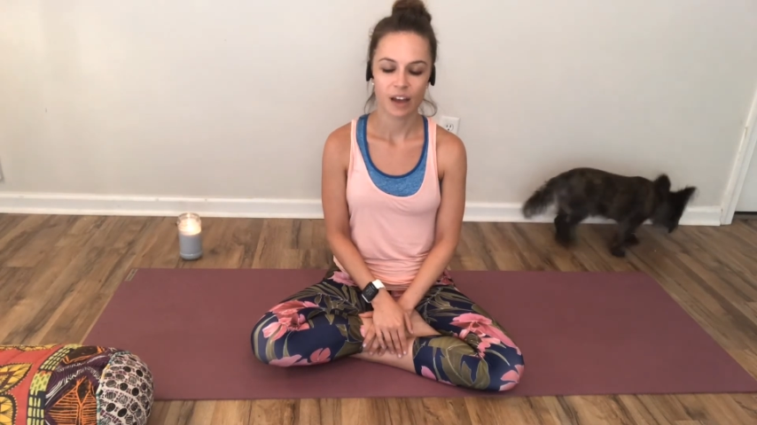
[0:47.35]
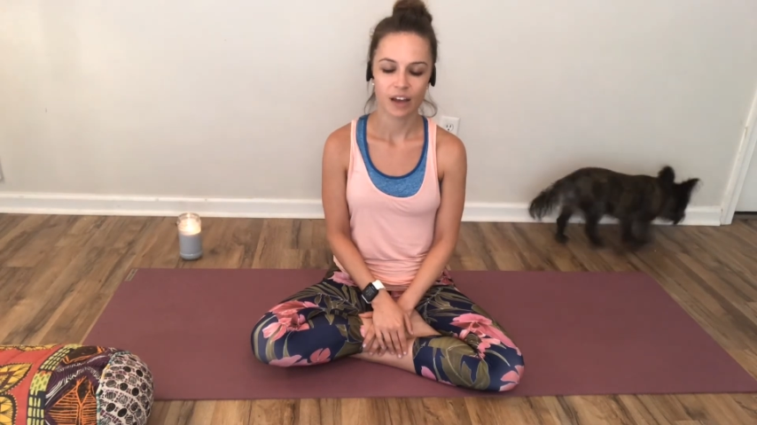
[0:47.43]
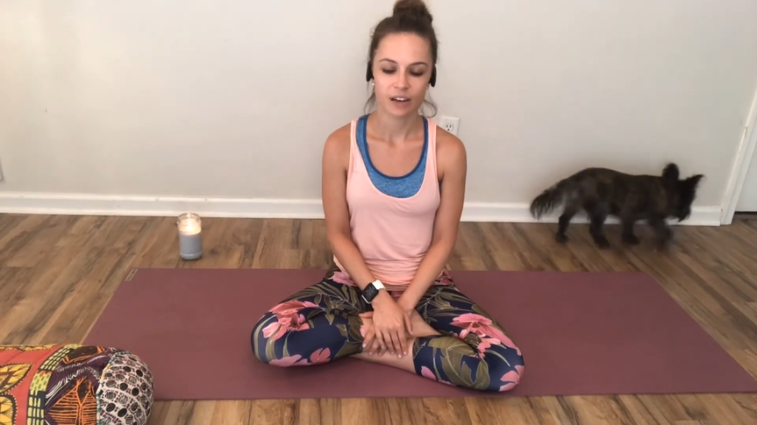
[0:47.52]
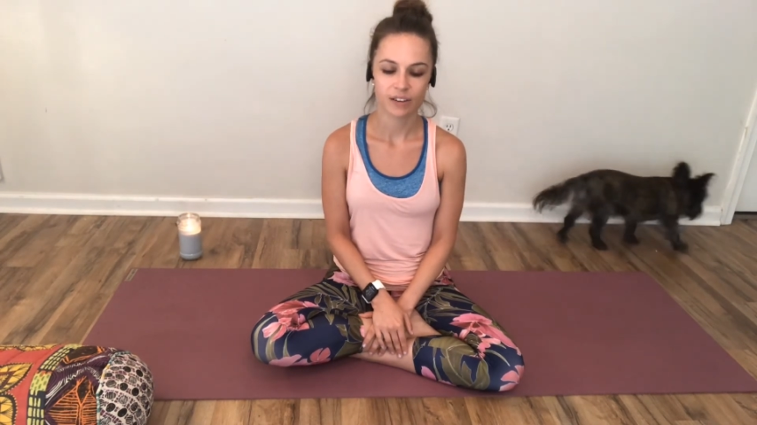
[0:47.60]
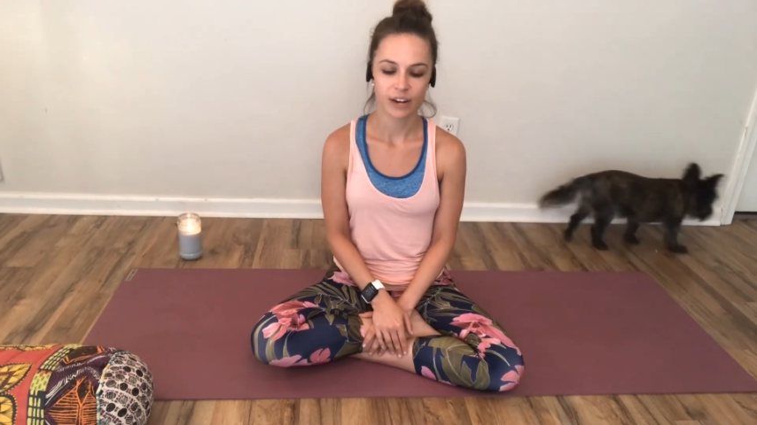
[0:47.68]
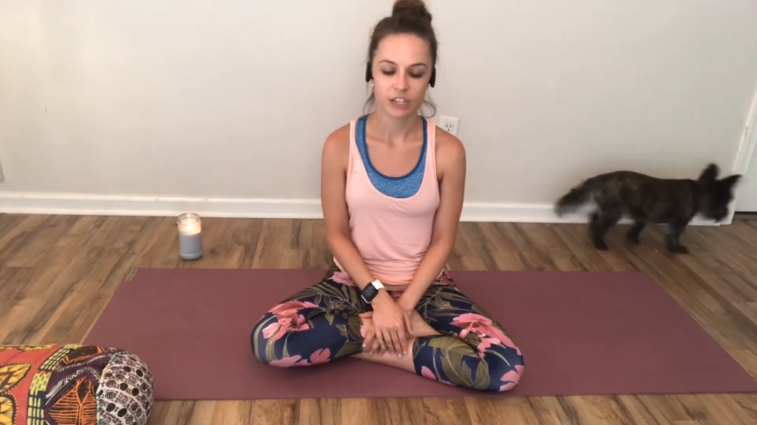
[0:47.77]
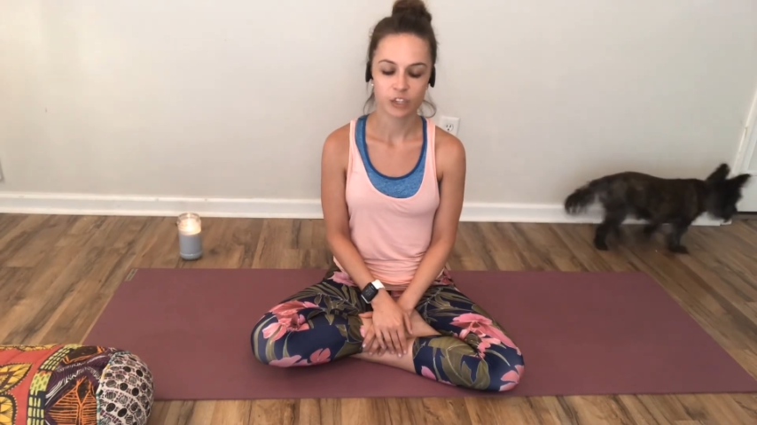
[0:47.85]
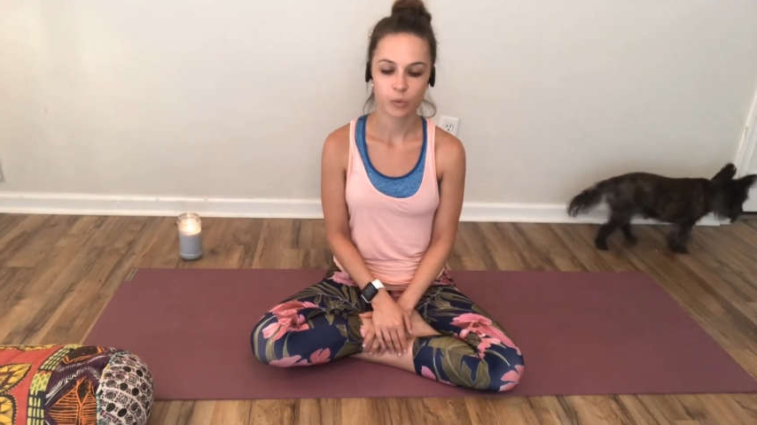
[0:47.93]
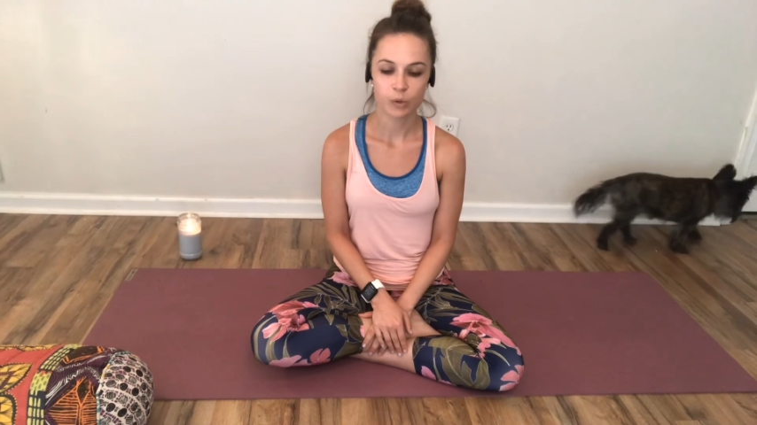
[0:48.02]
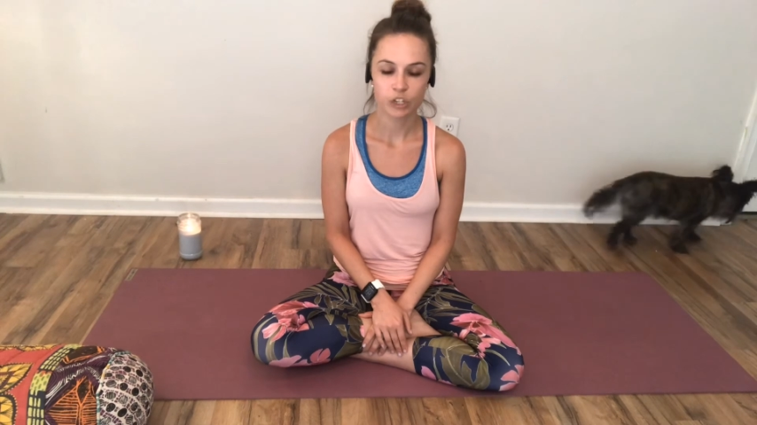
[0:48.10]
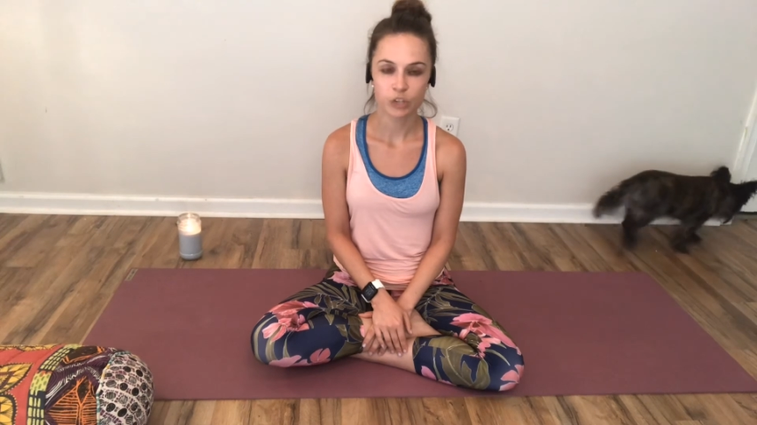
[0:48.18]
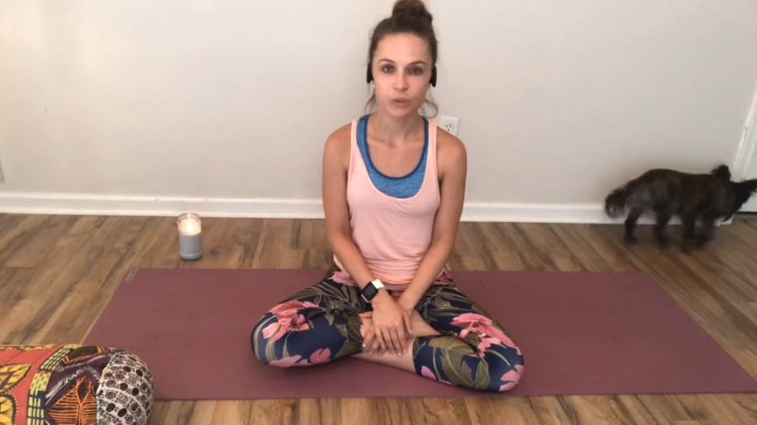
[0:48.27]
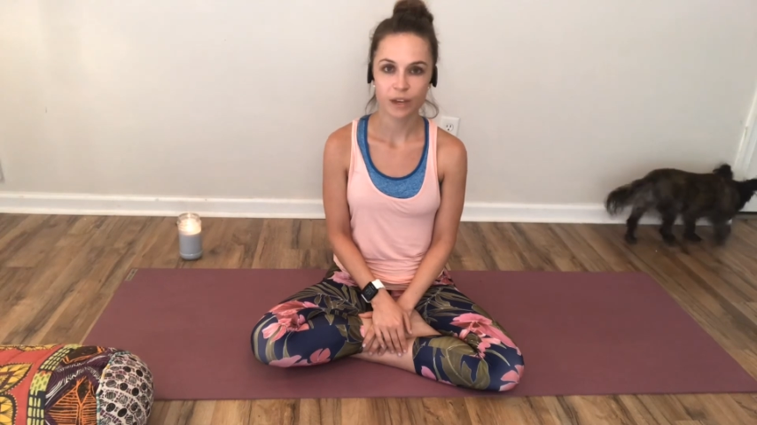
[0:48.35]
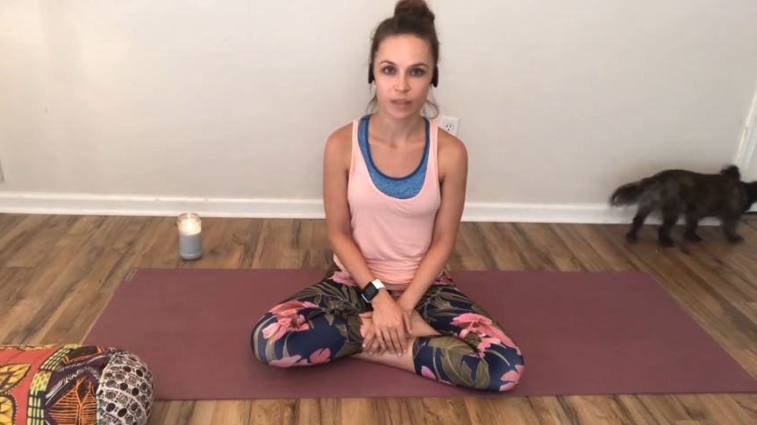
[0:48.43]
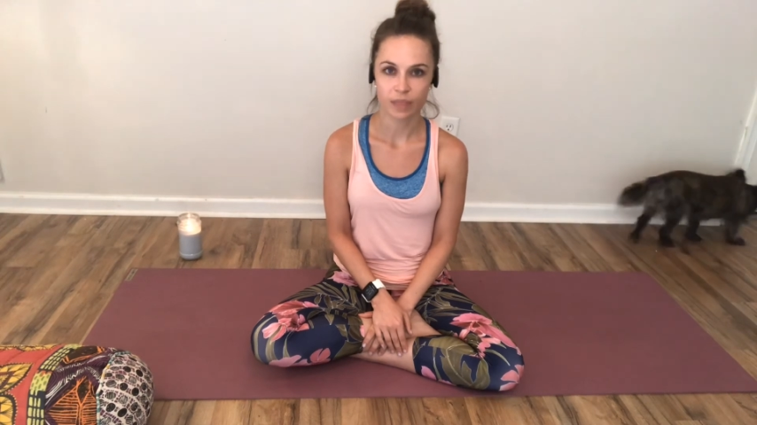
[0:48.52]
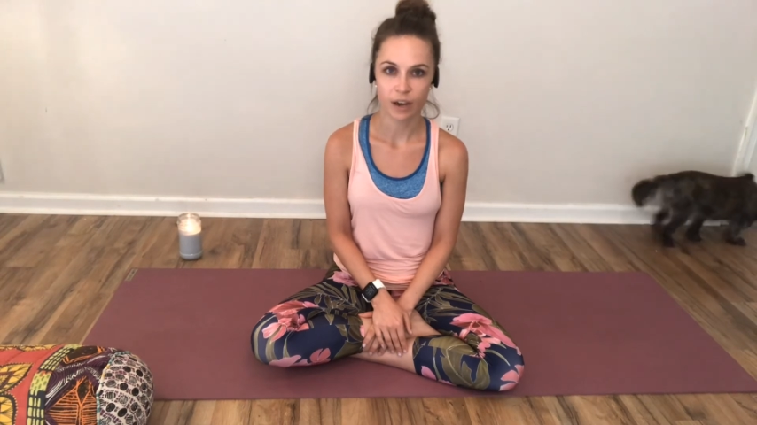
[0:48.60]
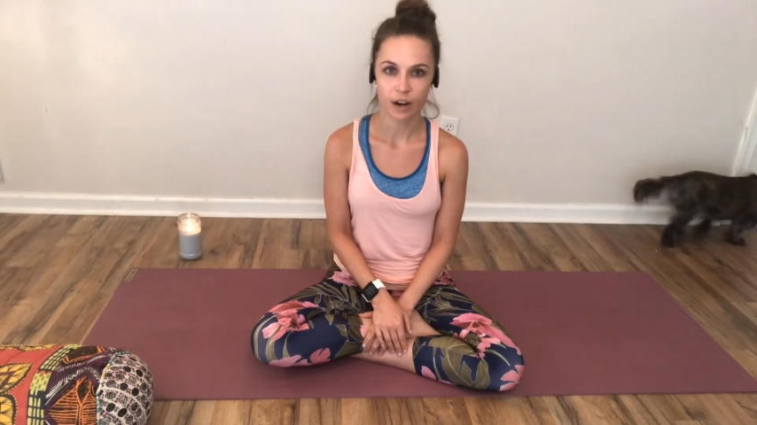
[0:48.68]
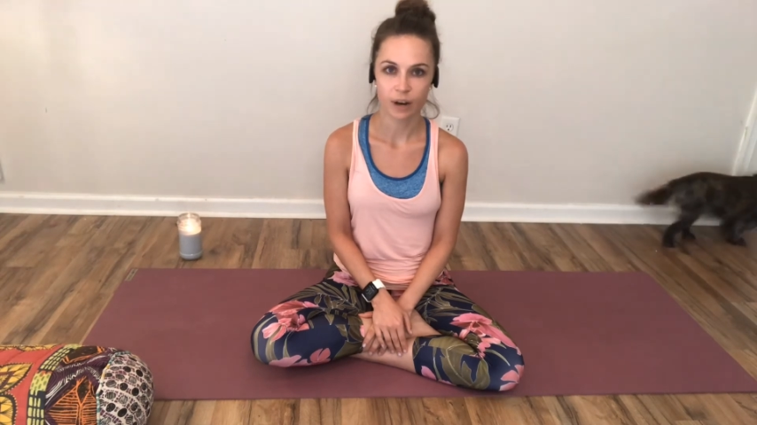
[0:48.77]
All right, so once you get
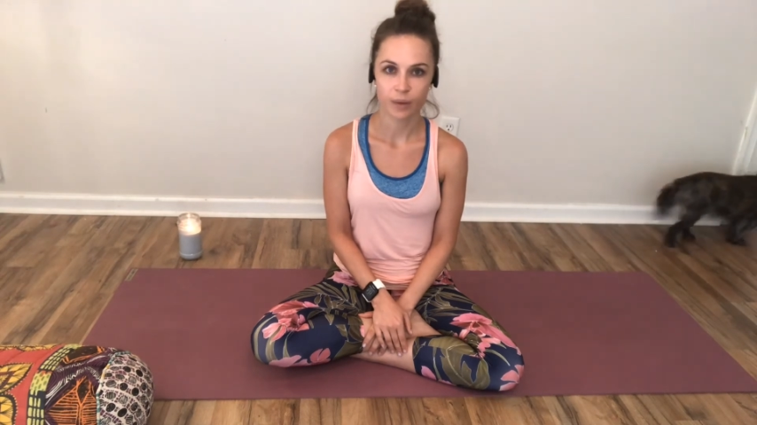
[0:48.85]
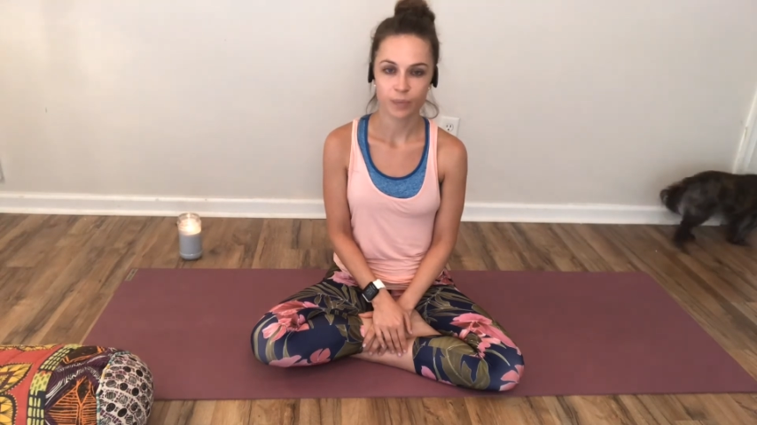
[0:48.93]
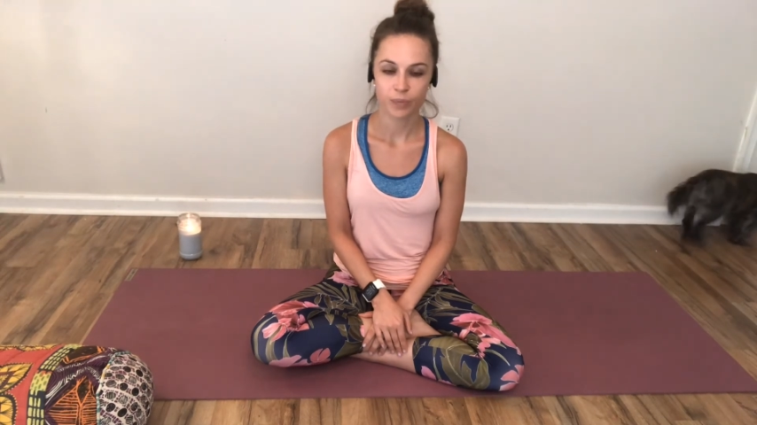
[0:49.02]
there,